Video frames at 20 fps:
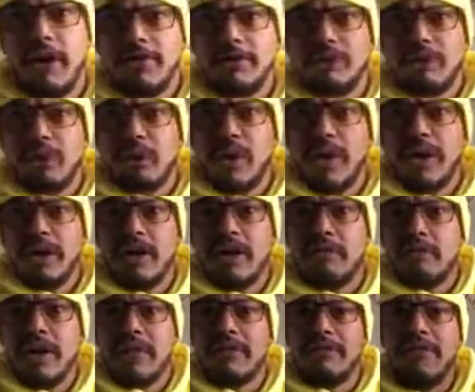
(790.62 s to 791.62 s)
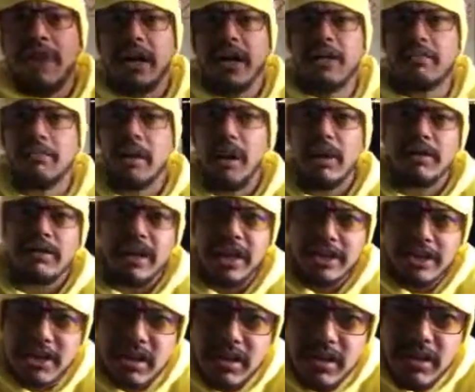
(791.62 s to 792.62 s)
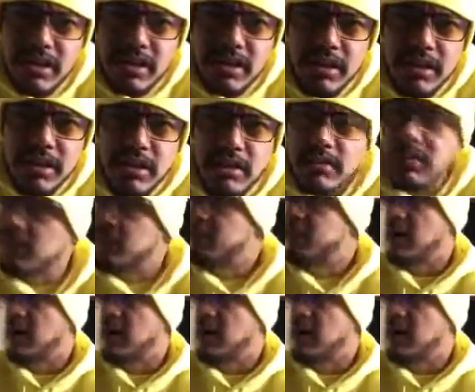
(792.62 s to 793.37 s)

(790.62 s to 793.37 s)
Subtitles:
follow some weirdo motherfucking politician? Some